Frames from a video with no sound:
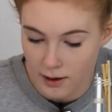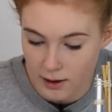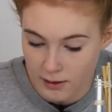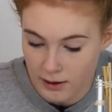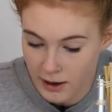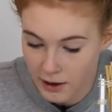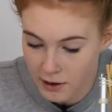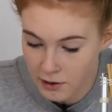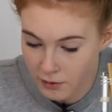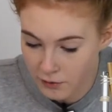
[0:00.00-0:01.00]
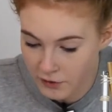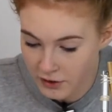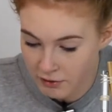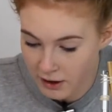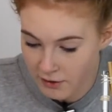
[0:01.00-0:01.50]
Lay your
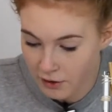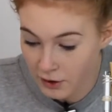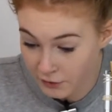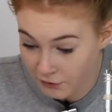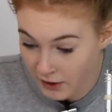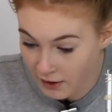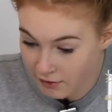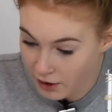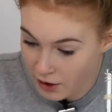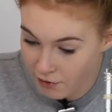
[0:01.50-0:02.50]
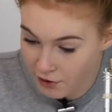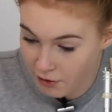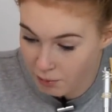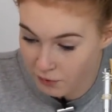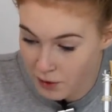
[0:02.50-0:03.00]
visualizer on a flat surface
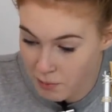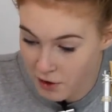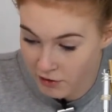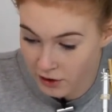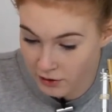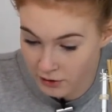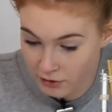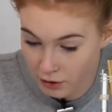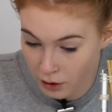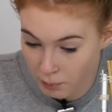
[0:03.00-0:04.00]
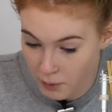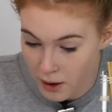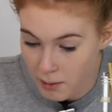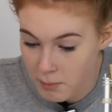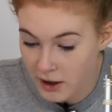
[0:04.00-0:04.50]
with the mirror on the top,
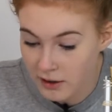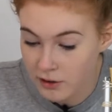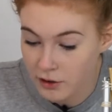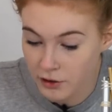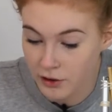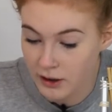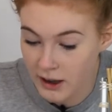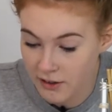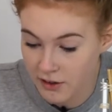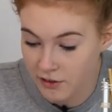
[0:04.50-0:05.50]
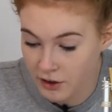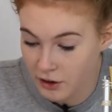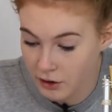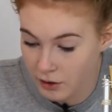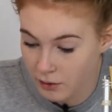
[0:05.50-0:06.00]
making sure your laser is
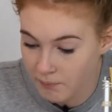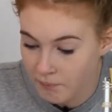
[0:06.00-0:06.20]
turned on.